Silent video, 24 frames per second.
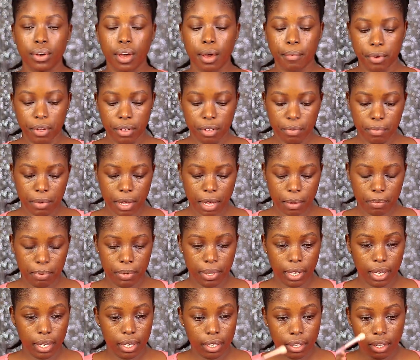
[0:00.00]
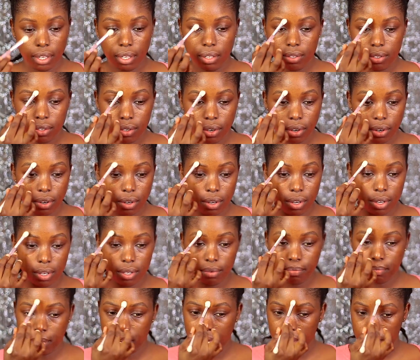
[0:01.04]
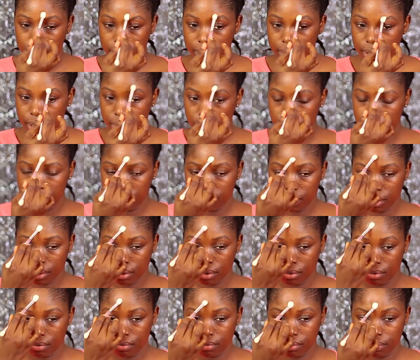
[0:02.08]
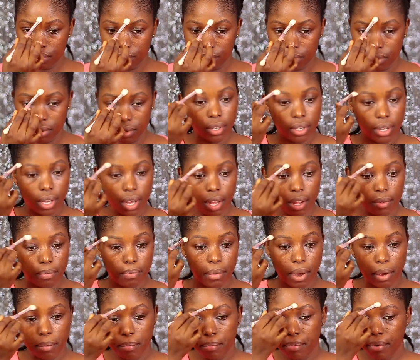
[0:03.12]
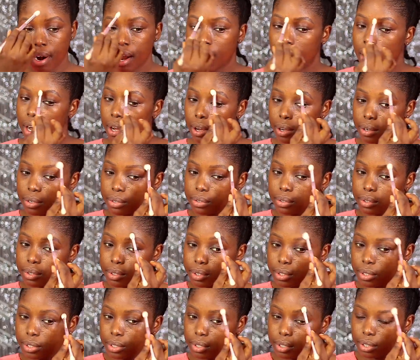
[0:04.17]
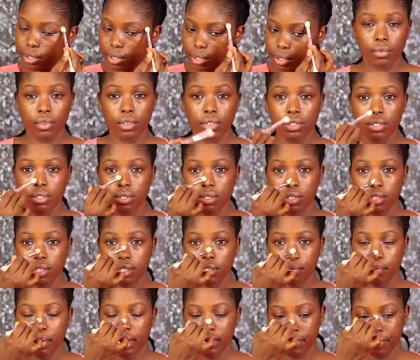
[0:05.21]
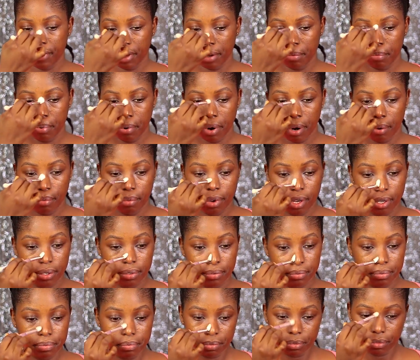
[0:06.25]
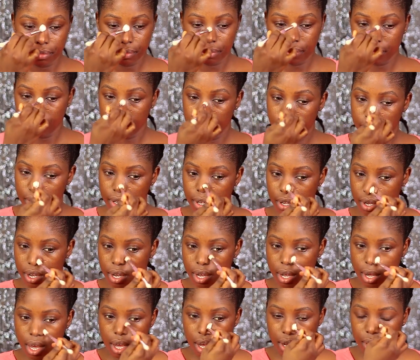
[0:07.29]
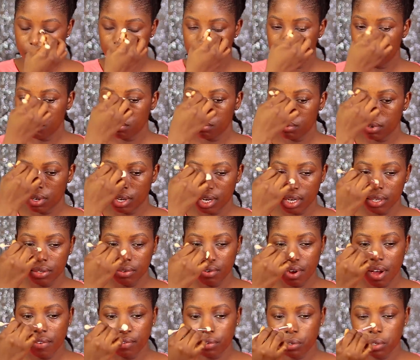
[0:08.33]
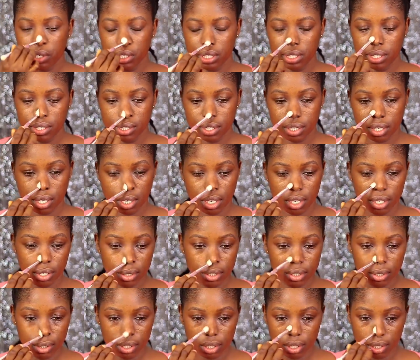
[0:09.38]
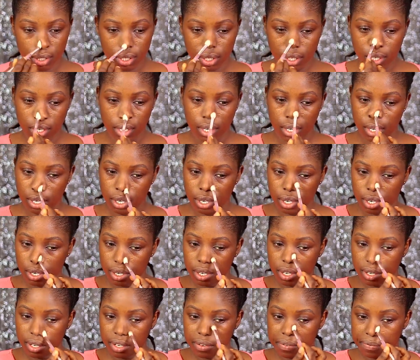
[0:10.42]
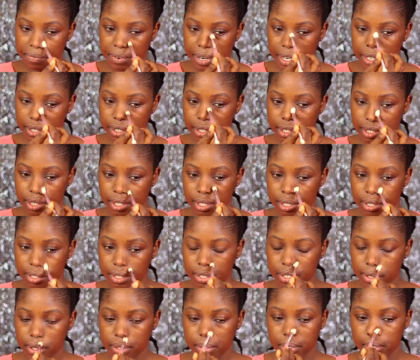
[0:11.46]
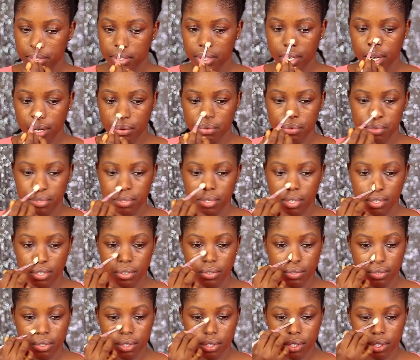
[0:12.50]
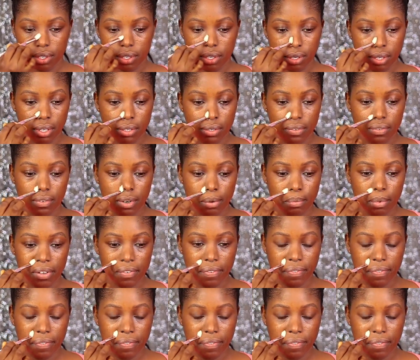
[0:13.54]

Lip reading: I'm going to be applying it on my T-zone and my brows. So this is a mattifying primer. I don't have oily skin. If I did, I would use this all over my